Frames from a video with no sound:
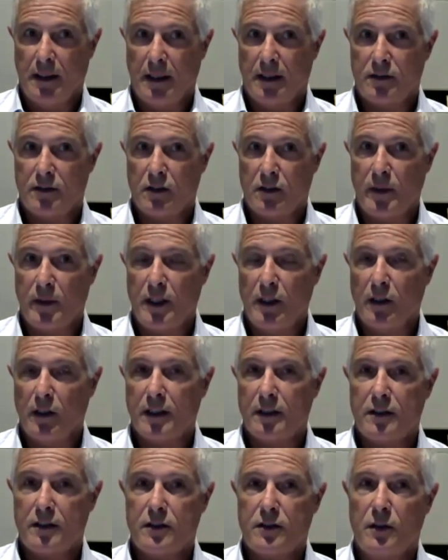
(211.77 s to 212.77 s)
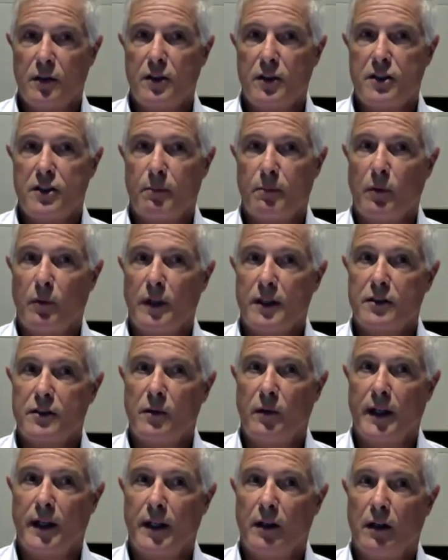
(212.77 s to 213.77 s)
And so when you look at the stewardship of what's
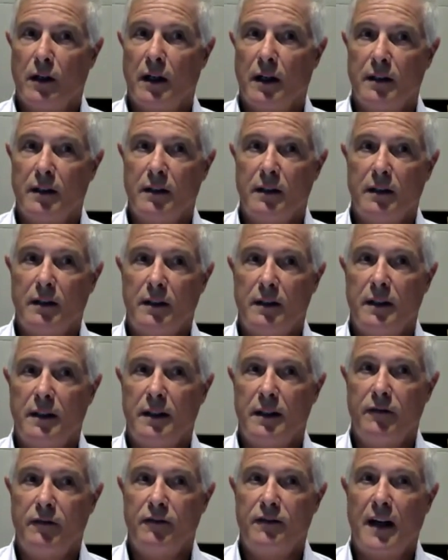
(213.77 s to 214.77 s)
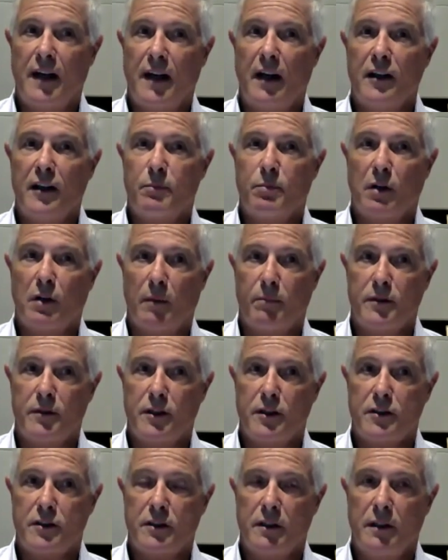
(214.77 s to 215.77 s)
going on, the value
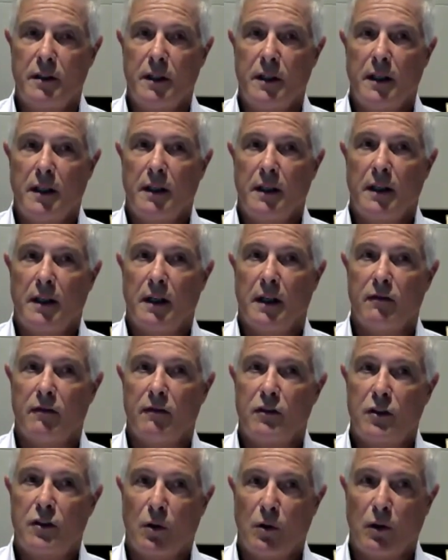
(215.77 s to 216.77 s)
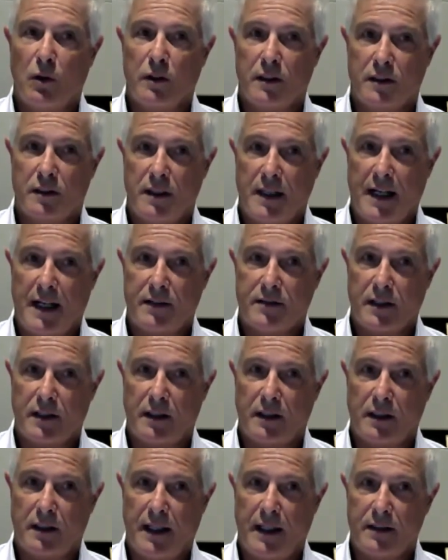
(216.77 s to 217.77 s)
proposition of gold as an asset
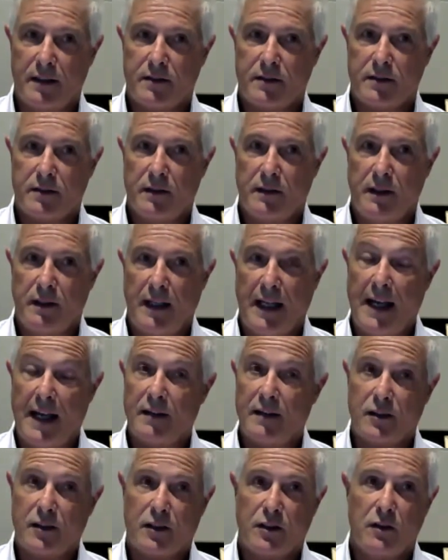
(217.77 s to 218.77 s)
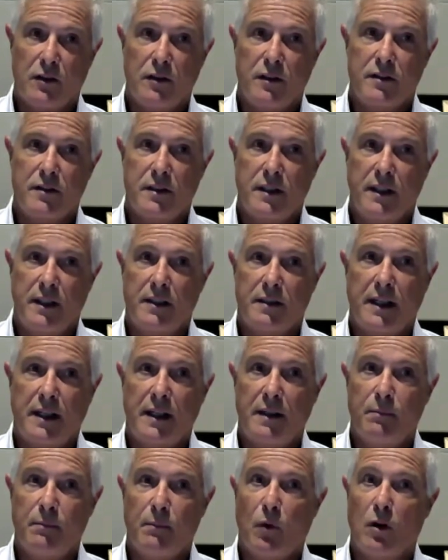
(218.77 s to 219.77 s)
class and as a currency is
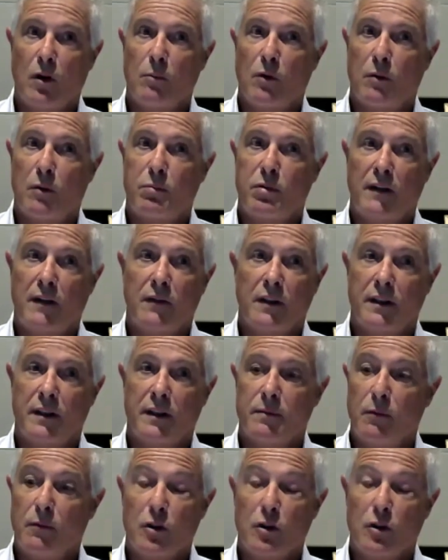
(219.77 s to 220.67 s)
getting more and more prevalent.